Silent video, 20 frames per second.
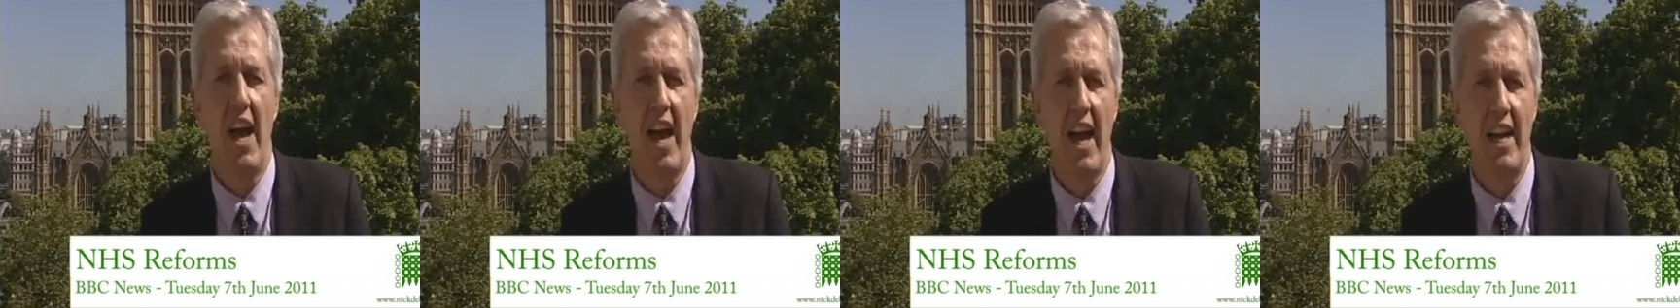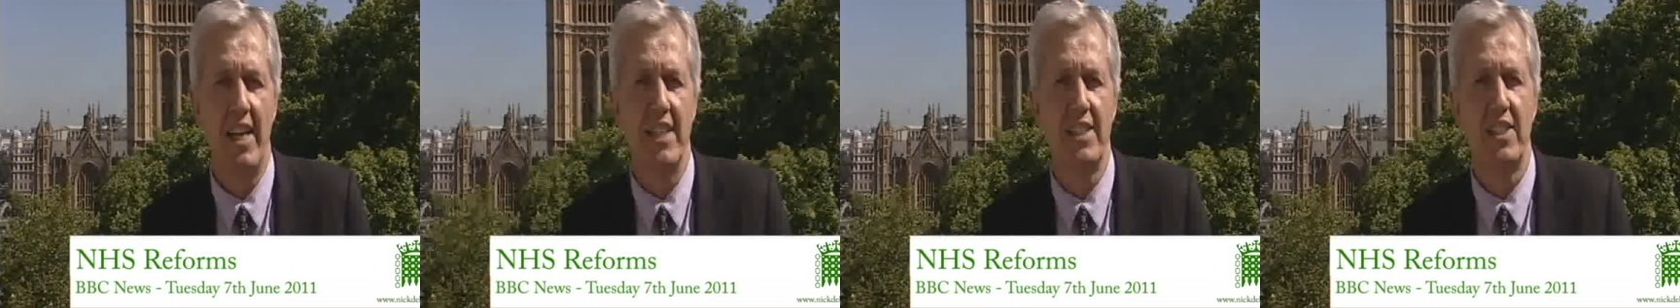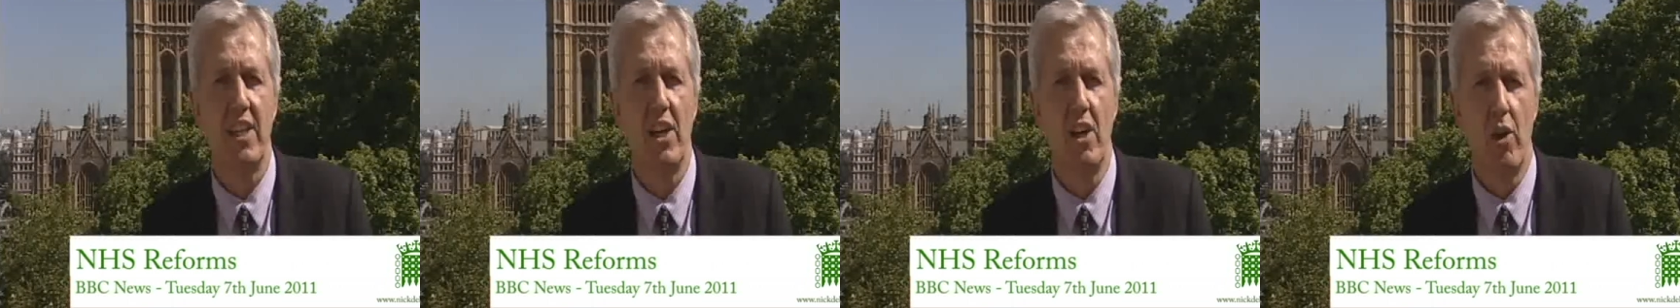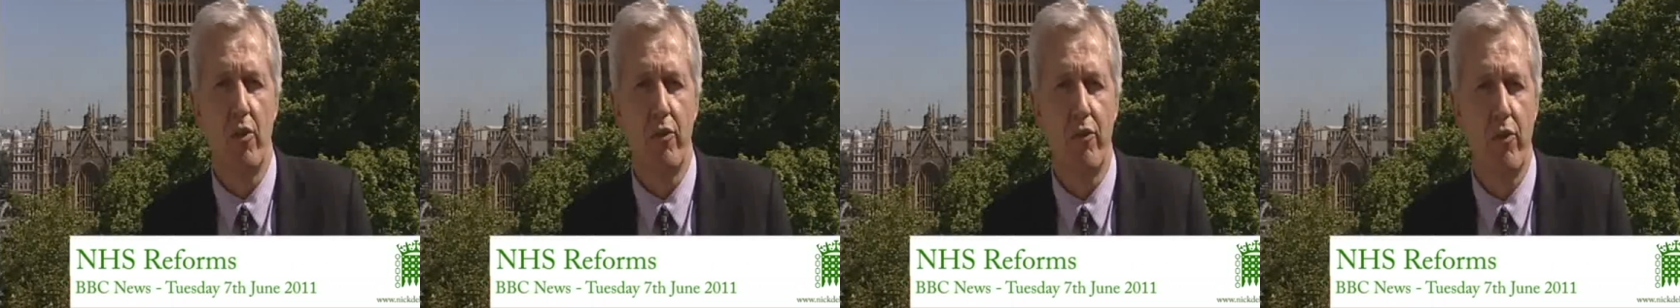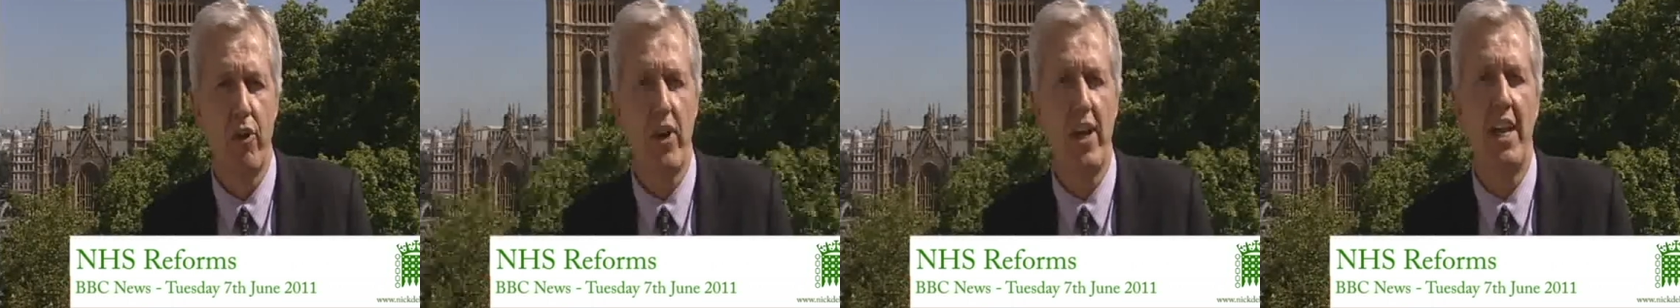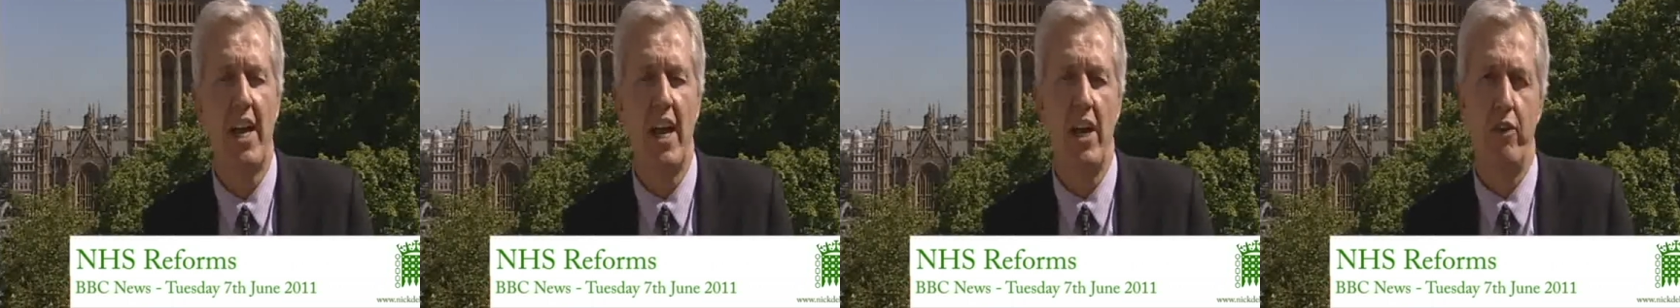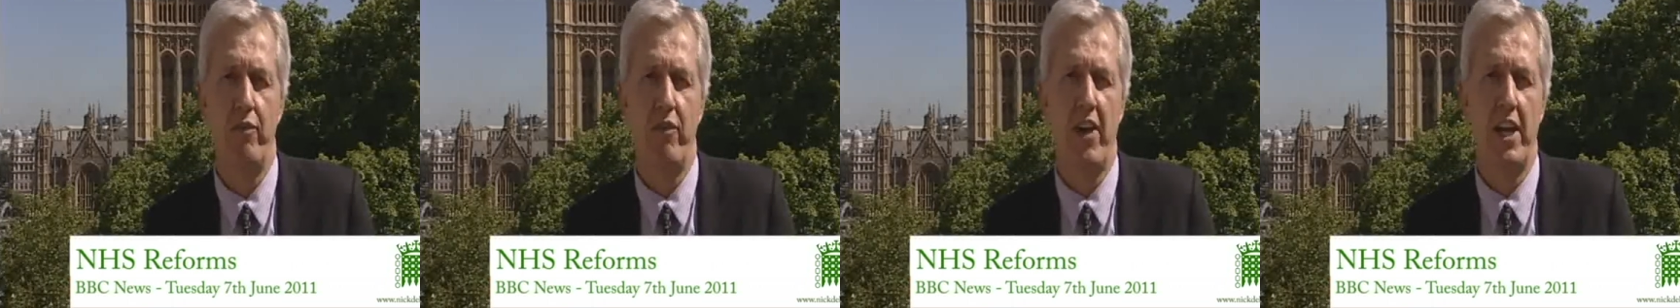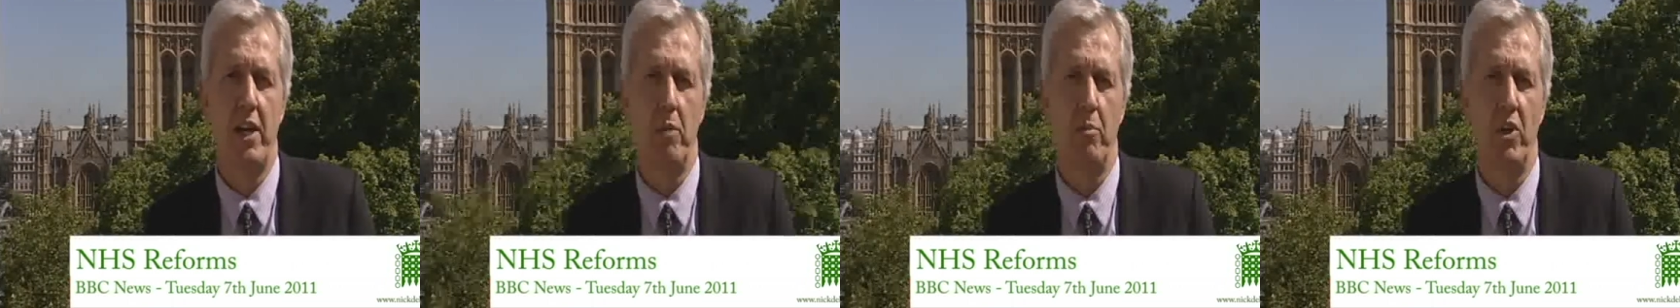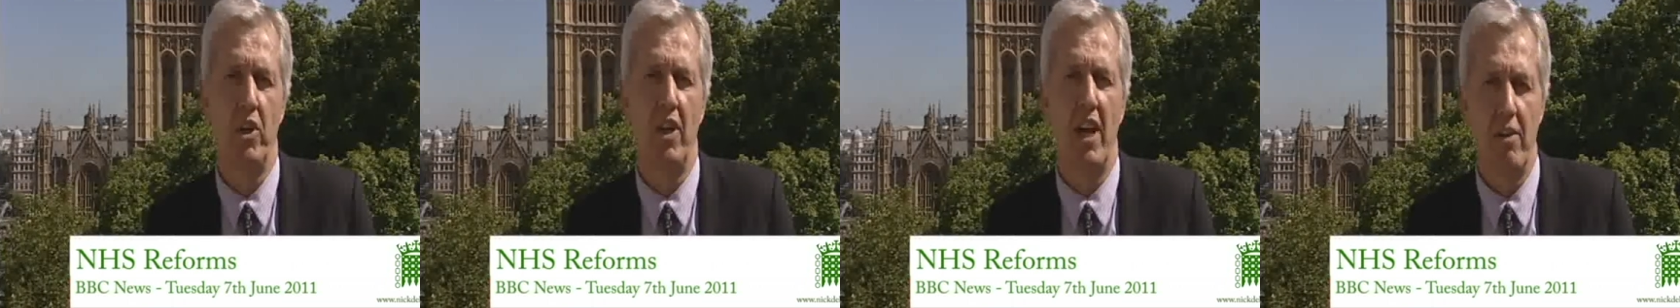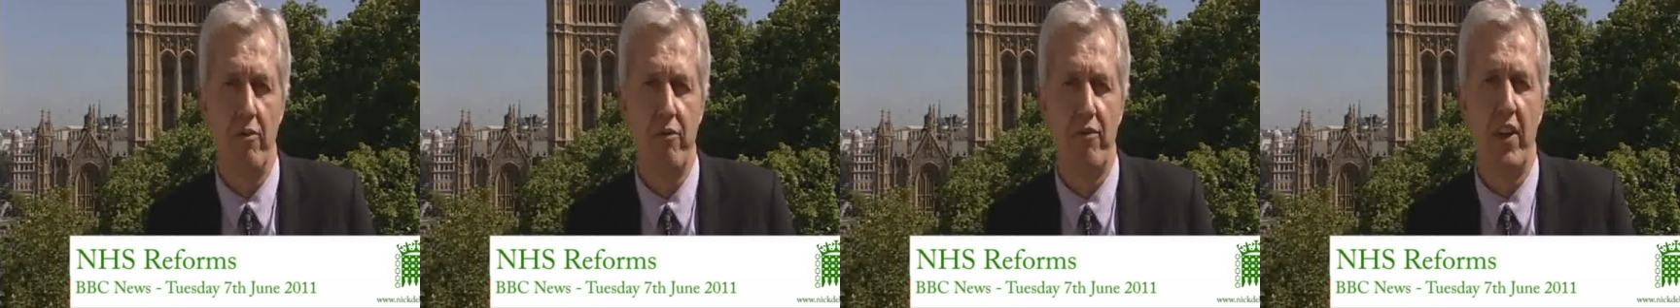as free and
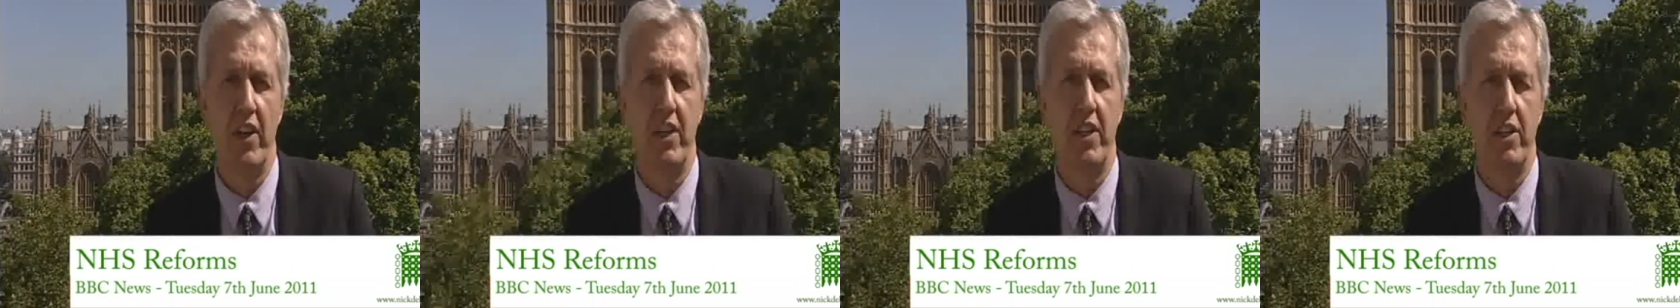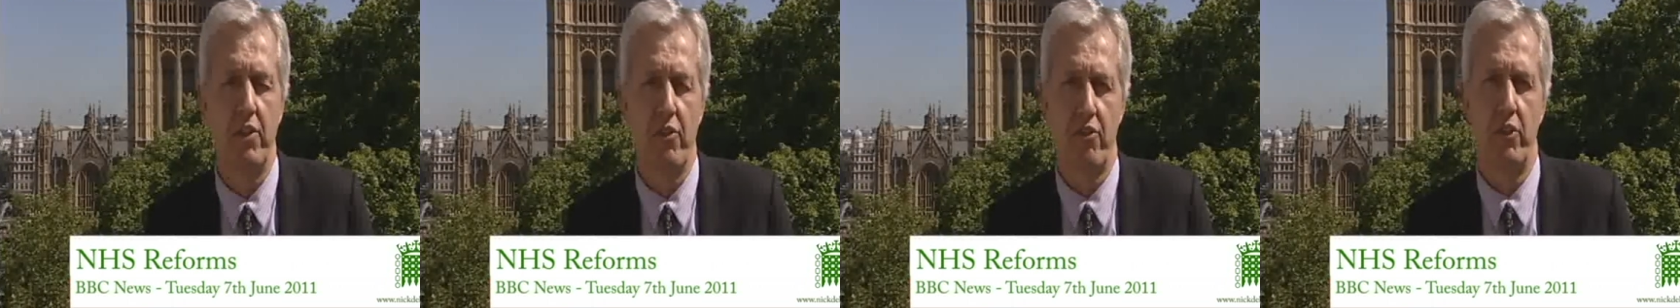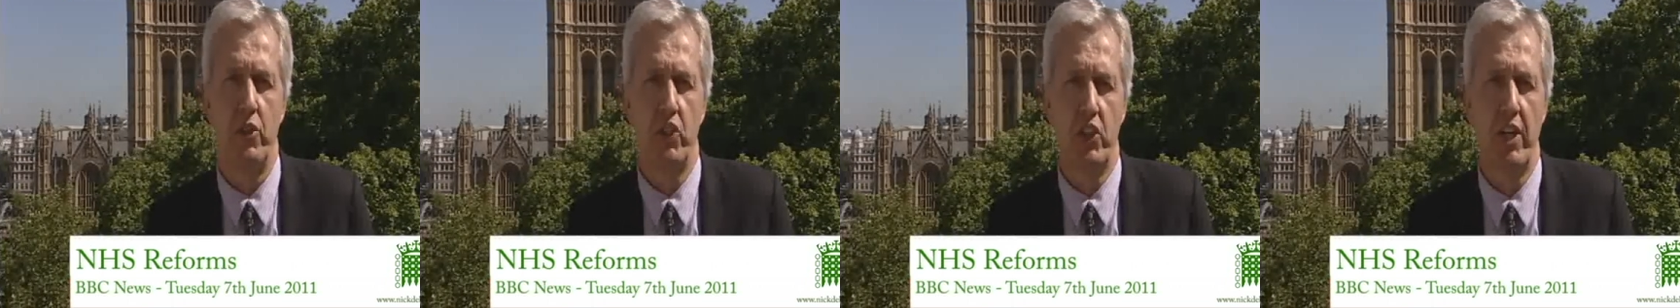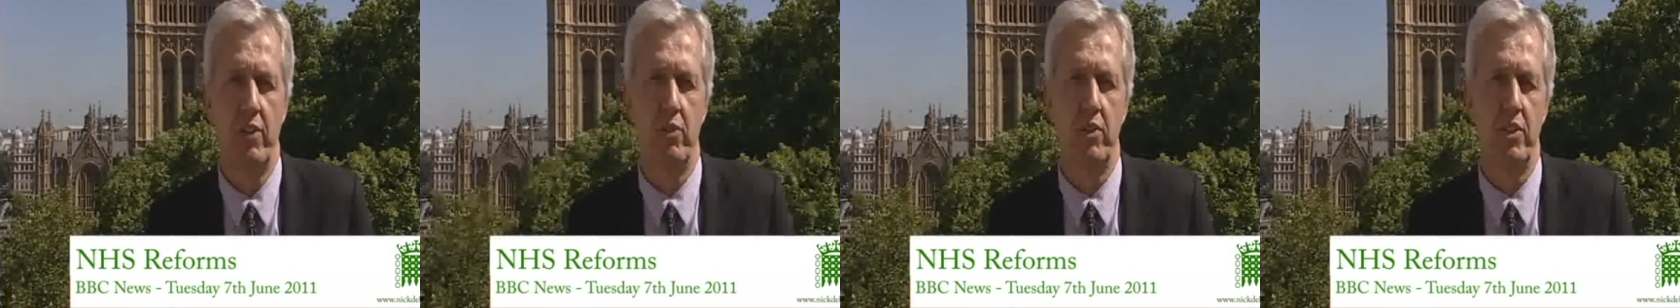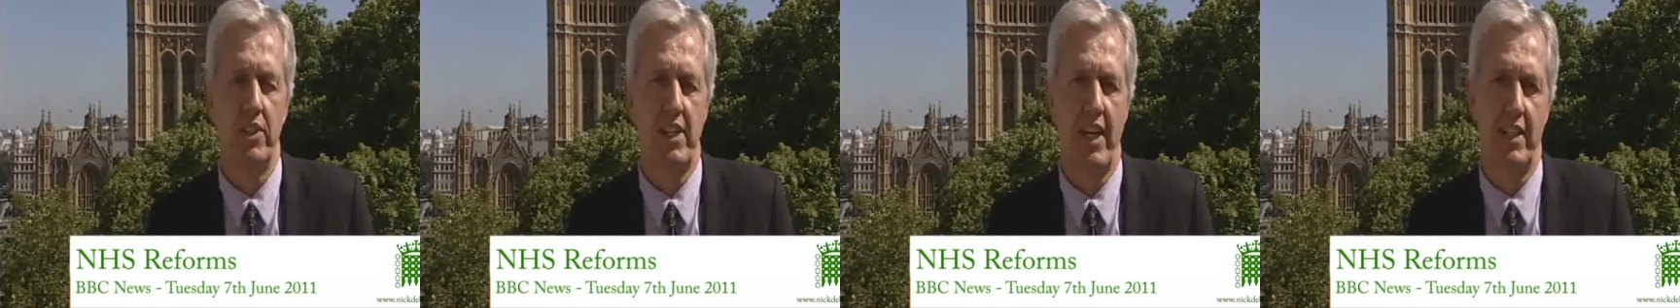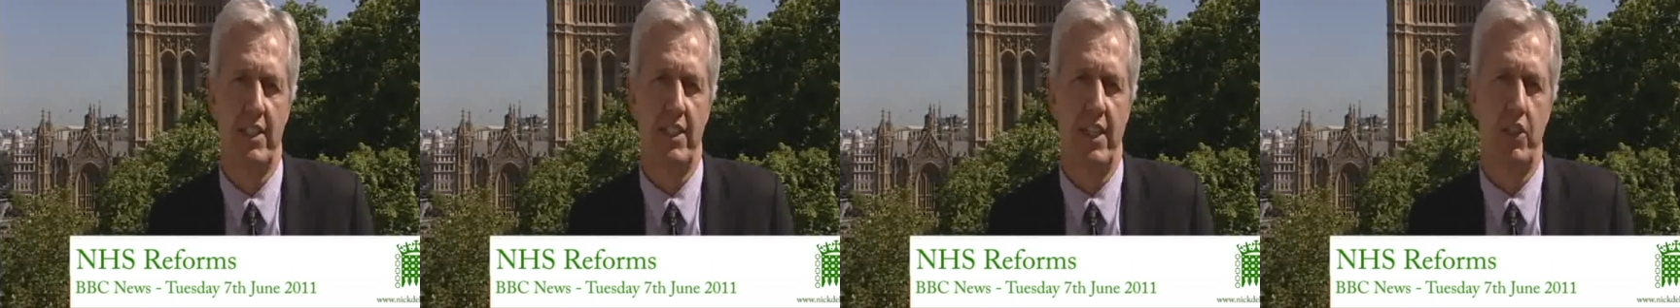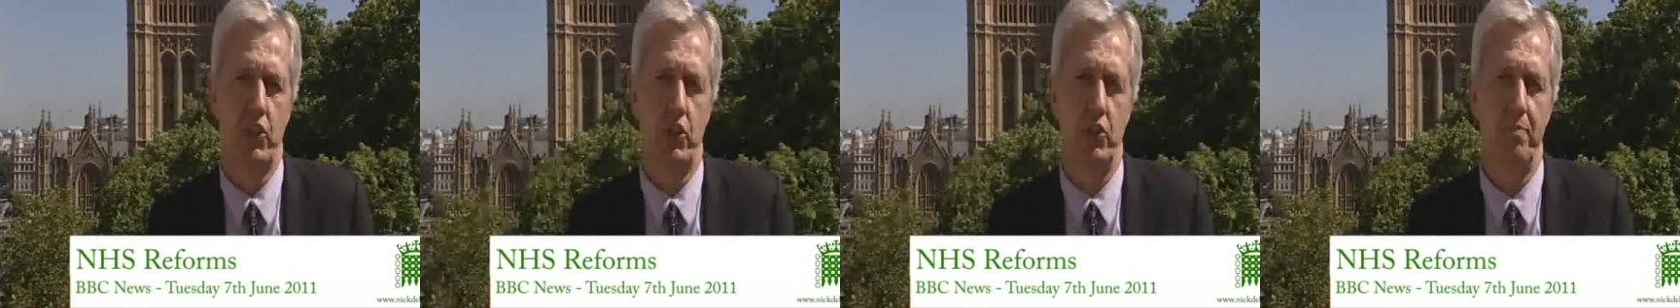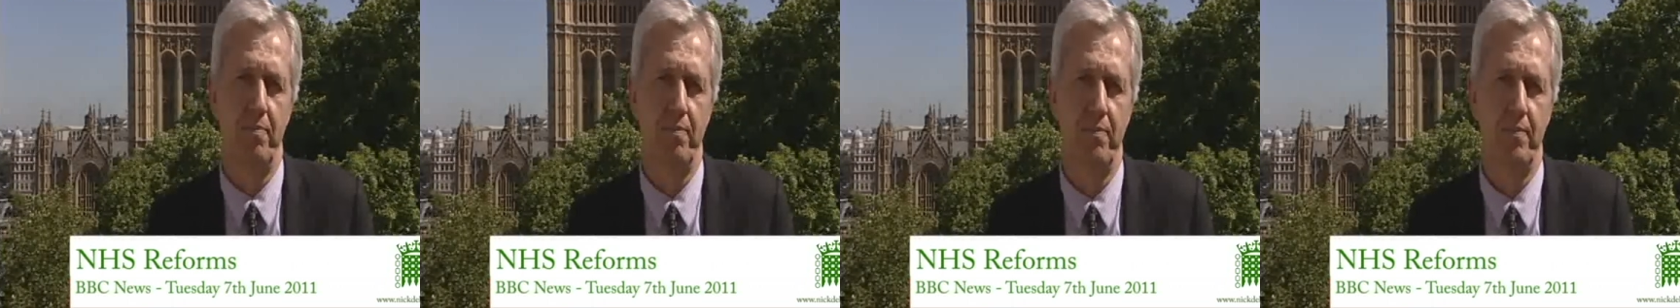available and funded through general taxation.